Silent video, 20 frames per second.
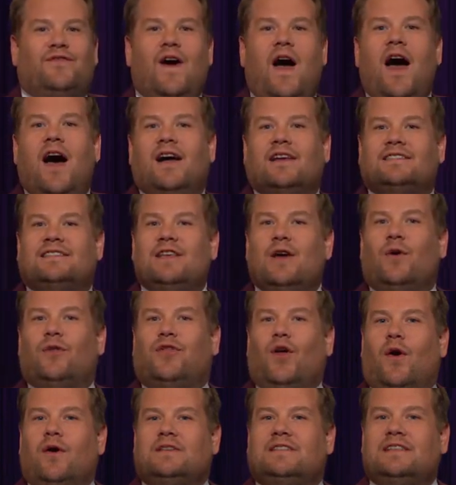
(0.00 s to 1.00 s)
First, the
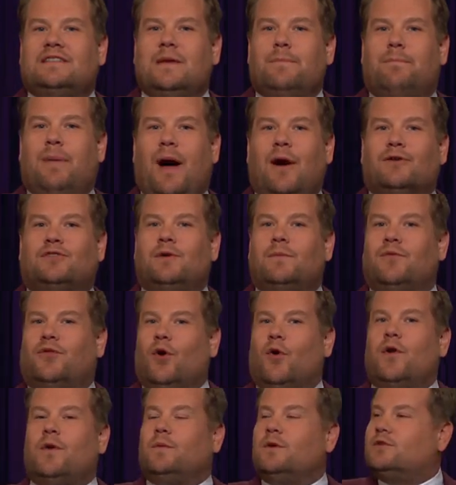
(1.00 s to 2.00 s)
authorities in Belgium
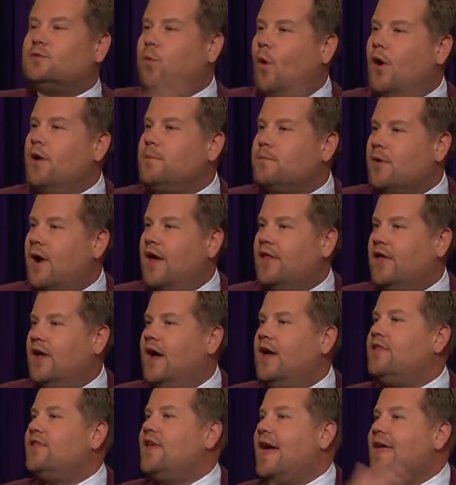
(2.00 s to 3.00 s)
thought it was one
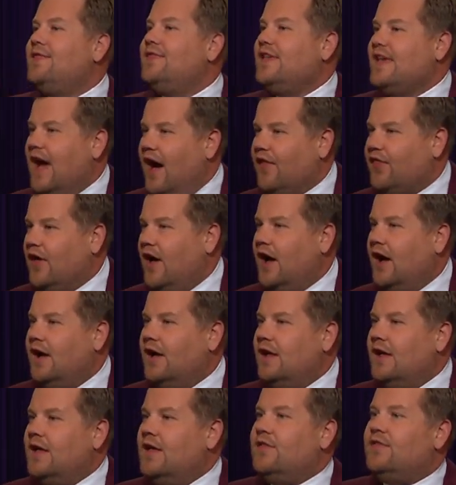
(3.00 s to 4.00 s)
brother, then the other,
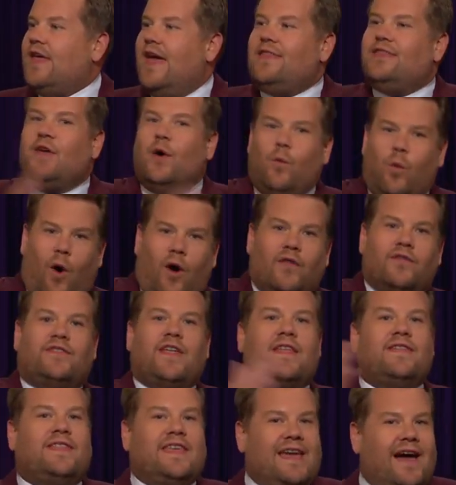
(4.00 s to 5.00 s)
then the one,
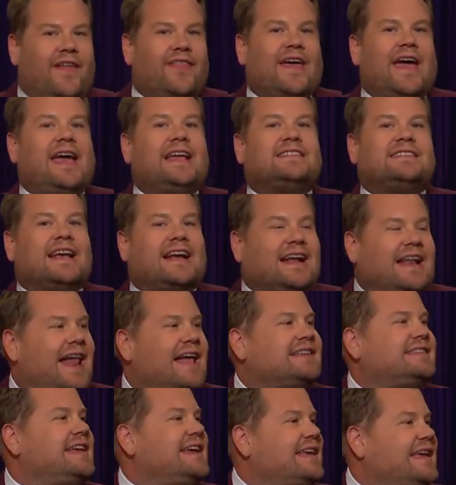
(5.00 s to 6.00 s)
then the other. It's a
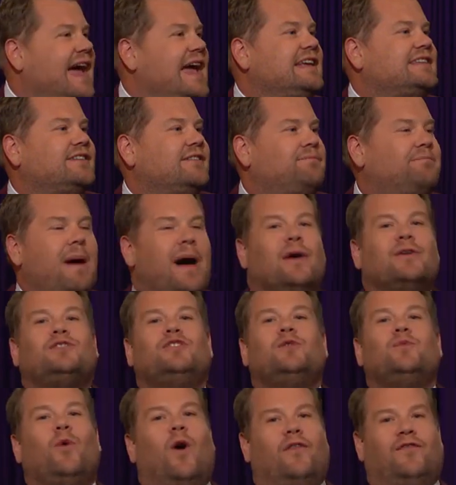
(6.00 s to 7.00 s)
classic case of
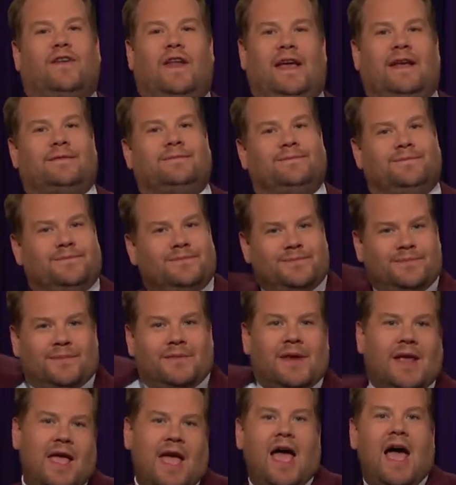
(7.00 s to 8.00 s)
Belgian waffling. And
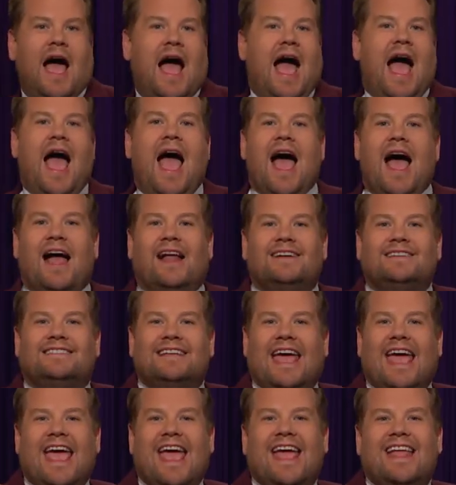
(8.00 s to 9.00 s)

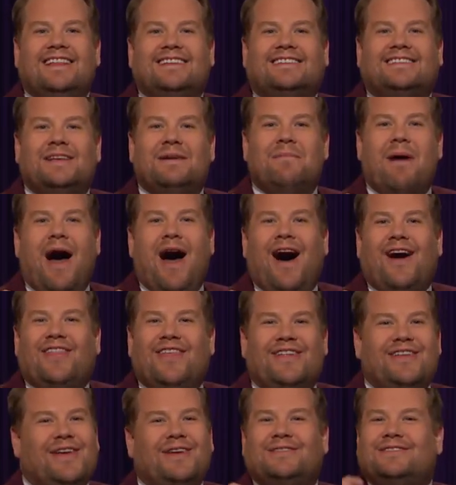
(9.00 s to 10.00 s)
in some
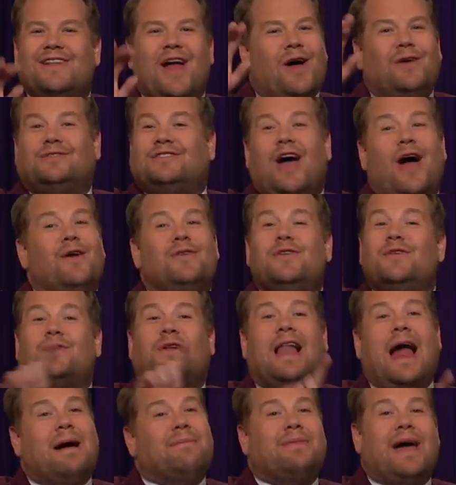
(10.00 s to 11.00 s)
other news... No, don't you
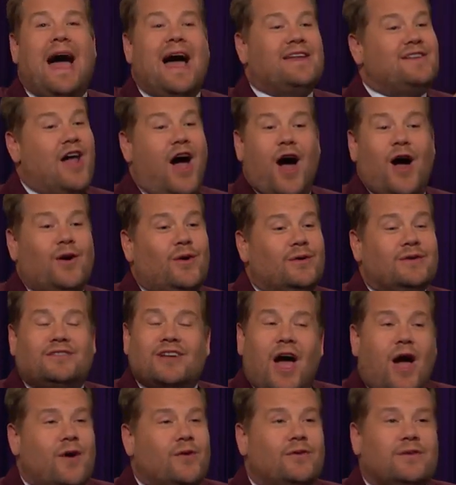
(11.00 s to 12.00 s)
clap that. No,
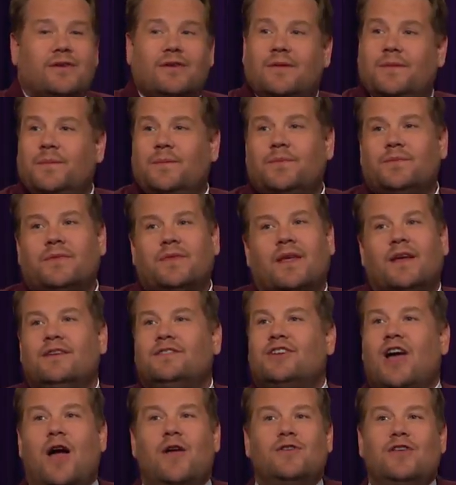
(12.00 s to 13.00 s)

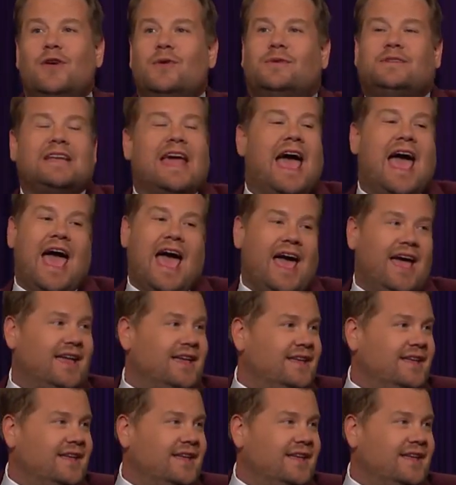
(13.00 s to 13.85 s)
don't. Don't you dare.